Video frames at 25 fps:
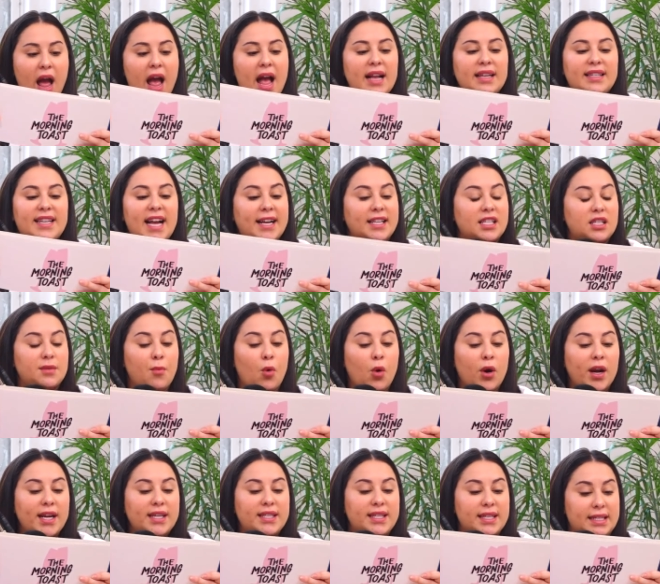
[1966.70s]
Text
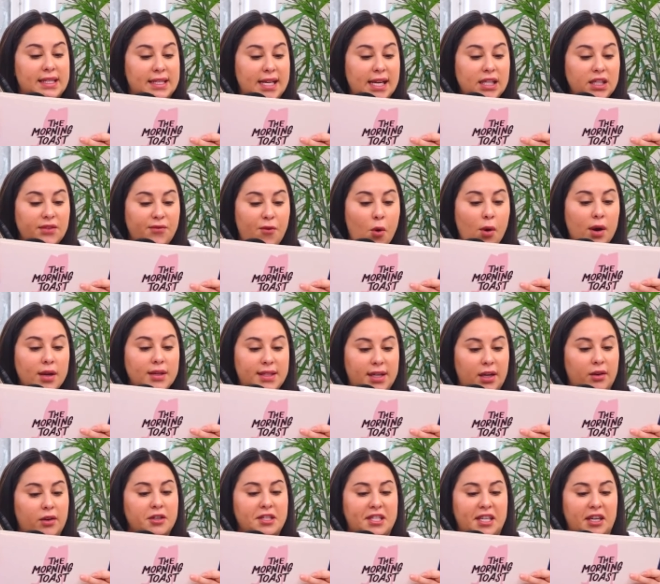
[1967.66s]
morning to
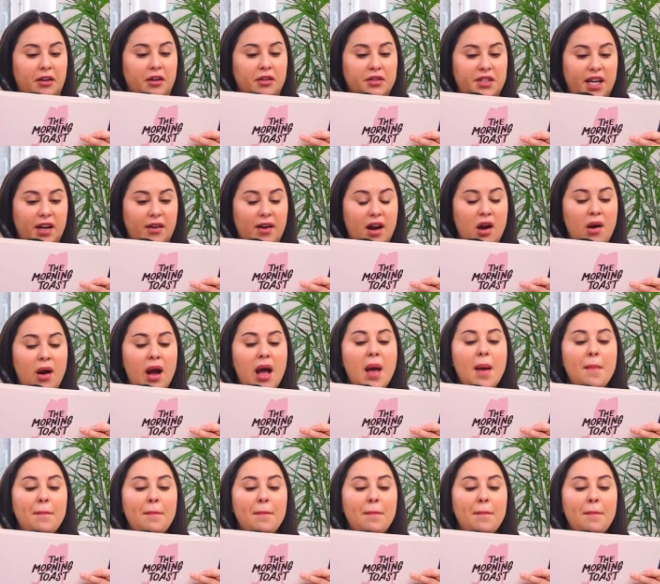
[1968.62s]
64000.